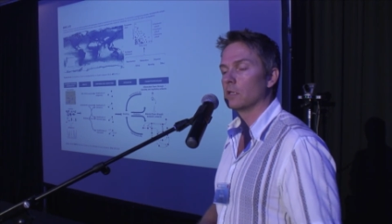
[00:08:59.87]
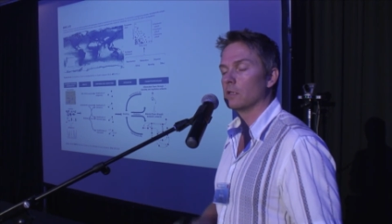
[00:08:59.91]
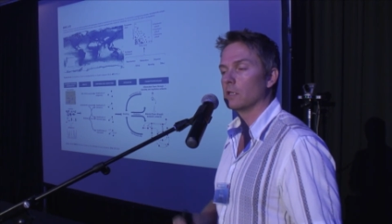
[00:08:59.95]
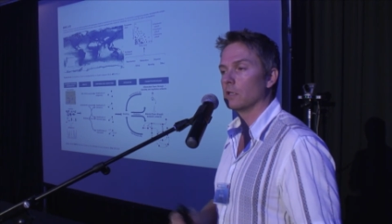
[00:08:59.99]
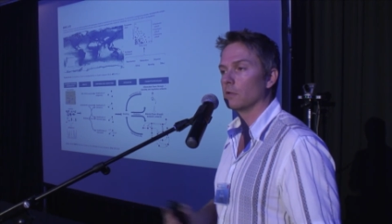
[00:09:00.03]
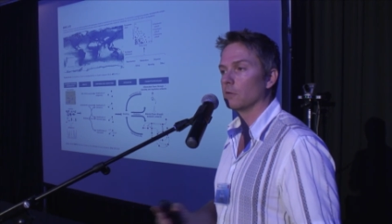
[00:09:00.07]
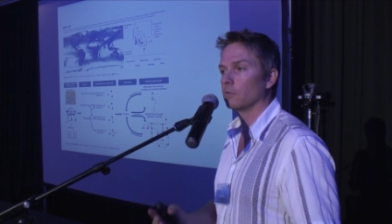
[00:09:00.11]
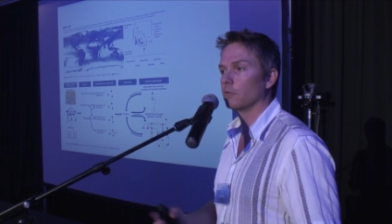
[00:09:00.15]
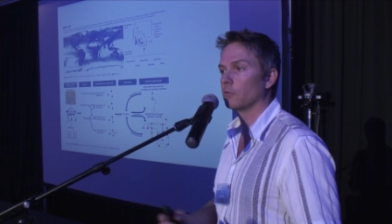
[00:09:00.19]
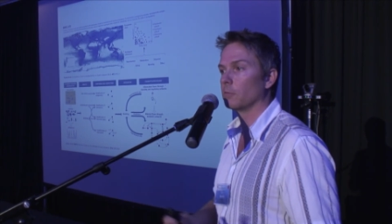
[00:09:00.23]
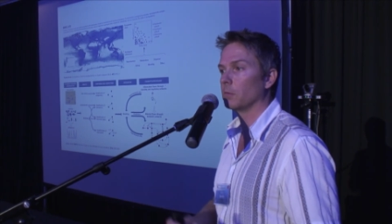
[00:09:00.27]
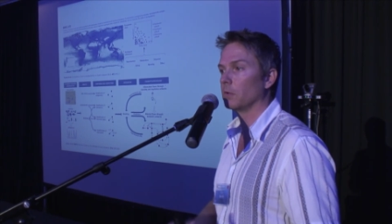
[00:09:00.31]

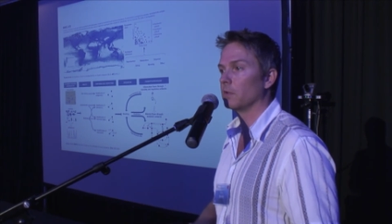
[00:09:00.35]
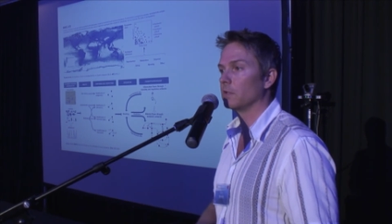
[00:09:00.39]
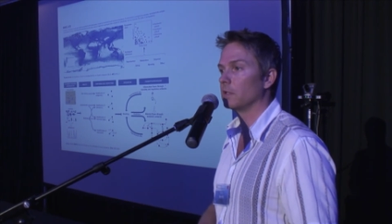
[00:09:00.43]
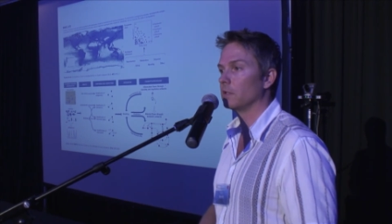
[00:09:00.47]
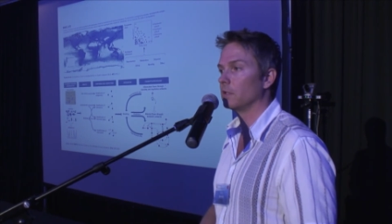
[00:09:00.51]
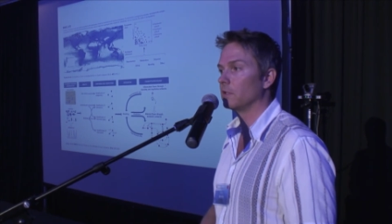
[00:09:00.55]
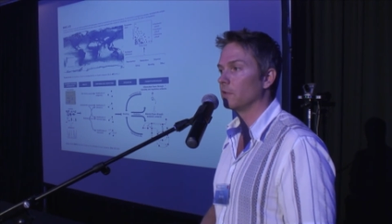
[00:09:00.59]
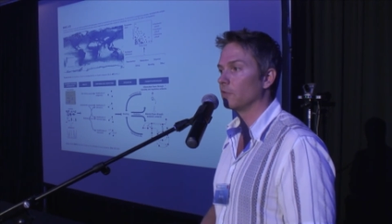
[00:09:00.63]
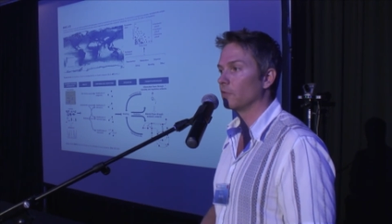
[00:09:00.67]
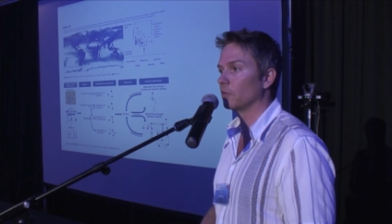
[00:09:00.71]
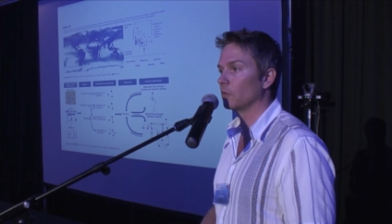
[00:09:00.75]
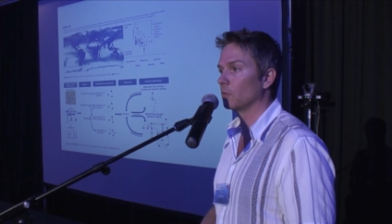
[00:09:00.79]
they'll respond
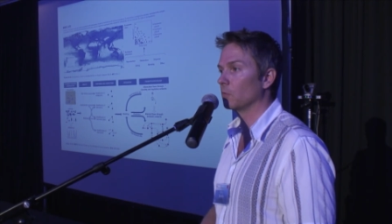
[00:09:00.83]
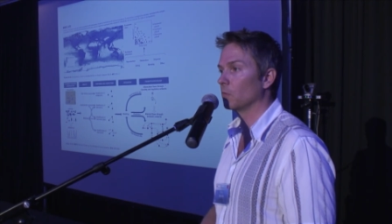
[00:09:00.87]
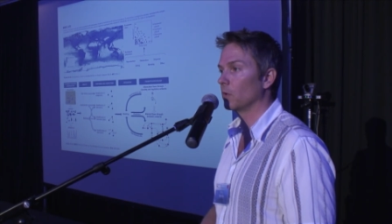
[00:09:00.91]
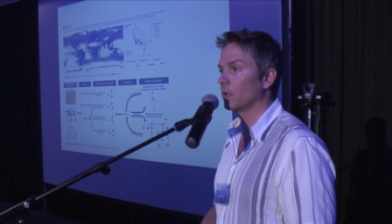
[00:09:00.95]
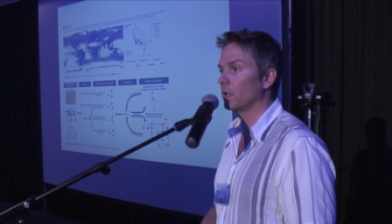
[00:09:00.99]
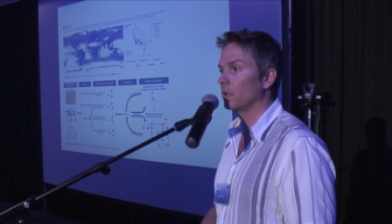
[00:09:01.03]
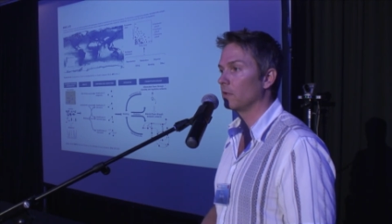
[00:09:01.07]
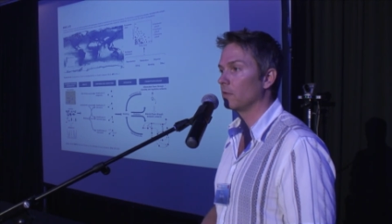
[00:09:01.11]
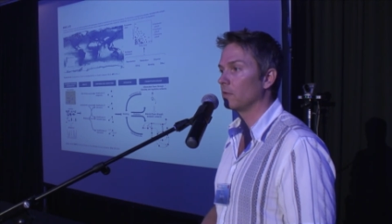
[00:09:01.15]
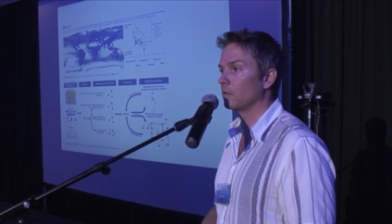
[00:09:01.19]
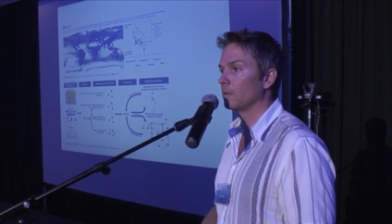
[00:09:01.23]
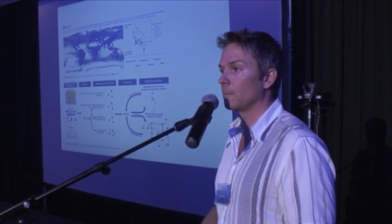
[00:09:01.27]
in different
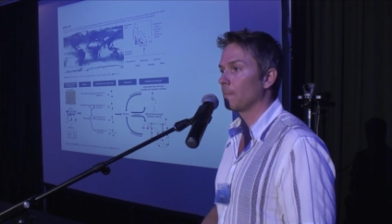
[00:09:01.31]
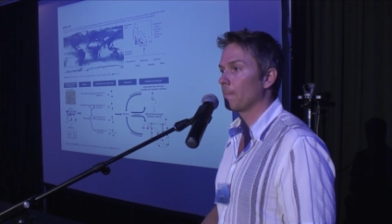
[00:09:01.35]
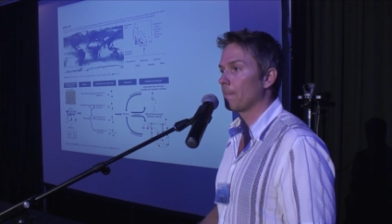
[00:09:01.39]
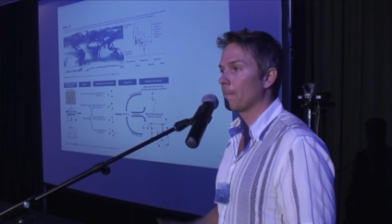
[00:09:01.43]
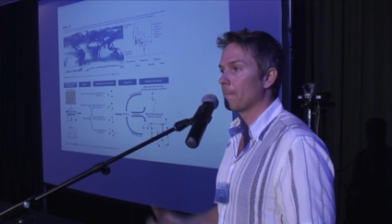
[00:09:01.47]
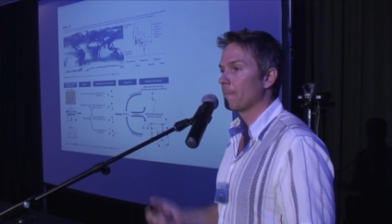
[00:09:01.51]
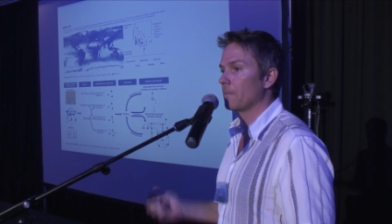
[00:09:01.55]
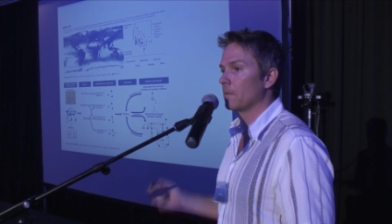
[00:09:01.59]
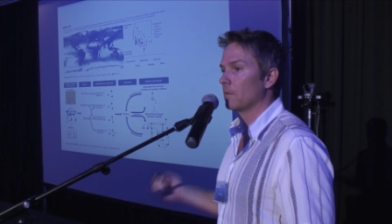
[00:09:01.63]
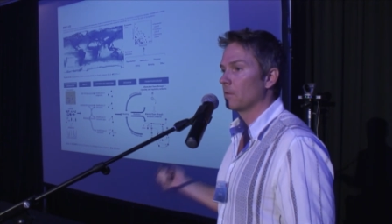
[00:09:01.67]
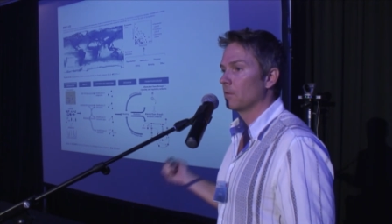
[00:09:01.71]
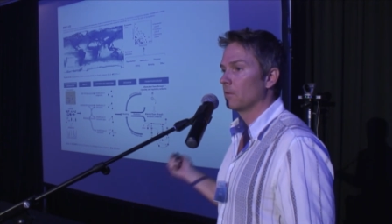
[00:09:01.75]
ways.
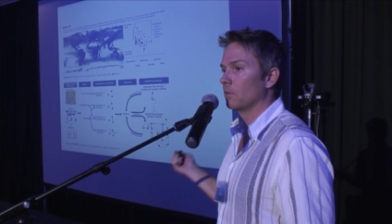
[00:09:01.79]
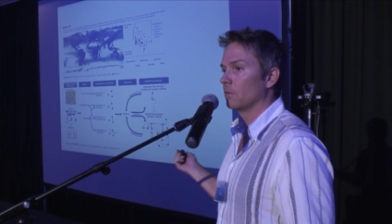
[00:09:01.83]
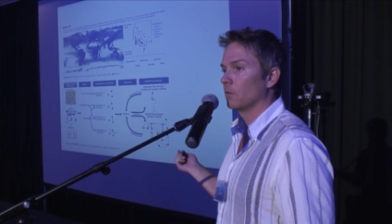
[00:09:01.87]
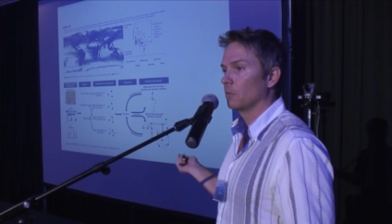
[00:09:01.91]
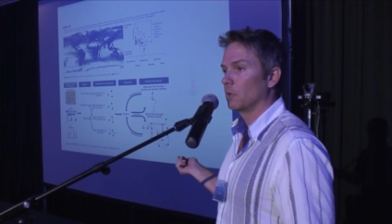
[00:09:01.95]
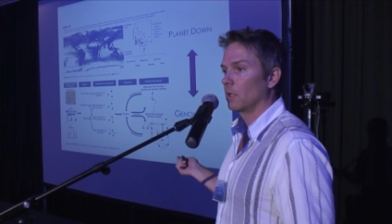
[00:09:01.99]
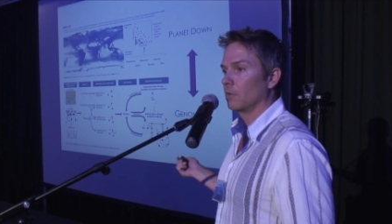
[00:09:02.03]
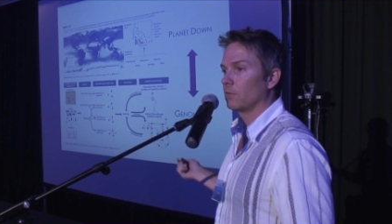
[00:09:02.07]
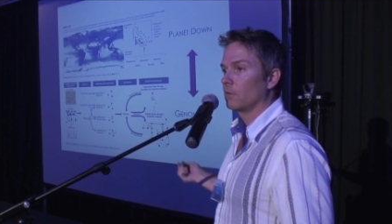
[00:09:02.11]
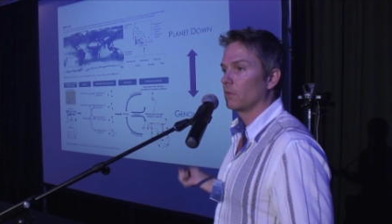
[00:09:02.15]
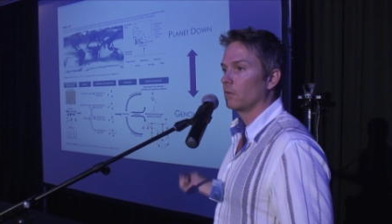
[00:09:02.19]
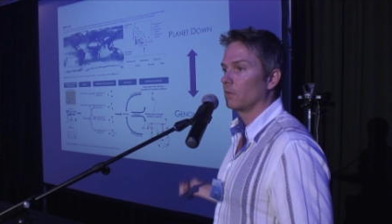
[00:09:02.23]

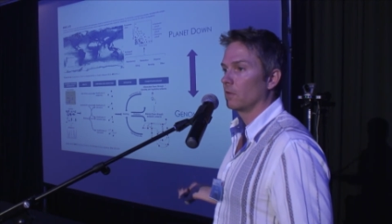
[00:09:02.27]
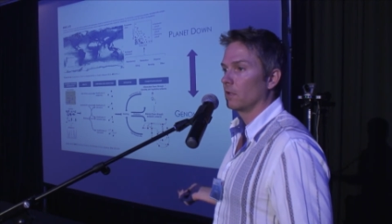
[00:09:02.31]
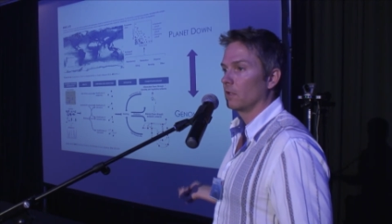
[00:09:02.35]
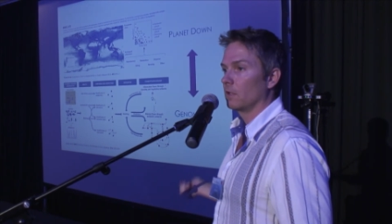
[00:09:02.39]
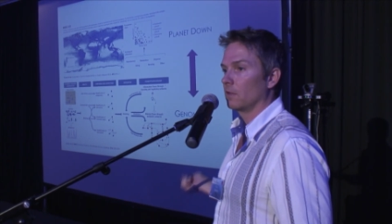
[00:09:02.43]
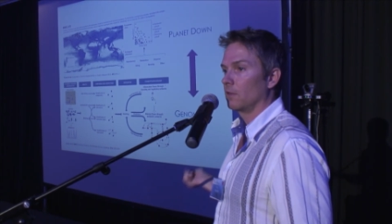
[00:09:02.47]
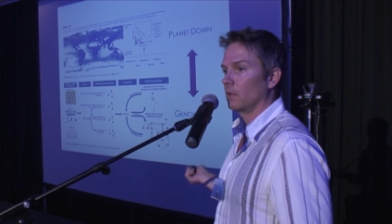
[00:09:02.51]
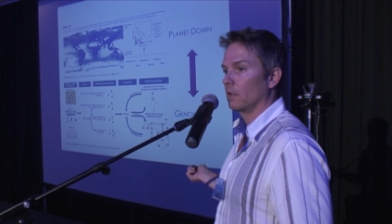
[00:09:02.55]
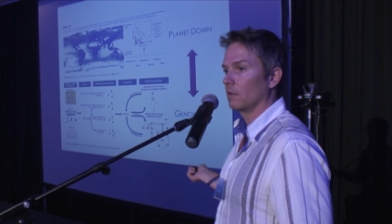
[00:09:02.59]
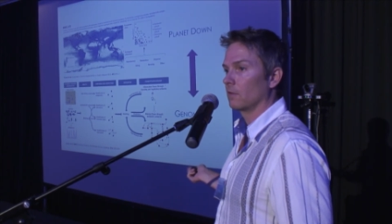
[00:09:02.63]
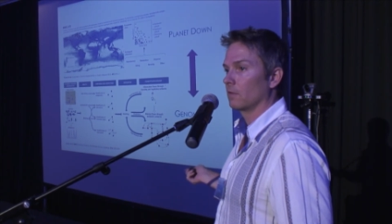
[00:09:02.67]
So we have to study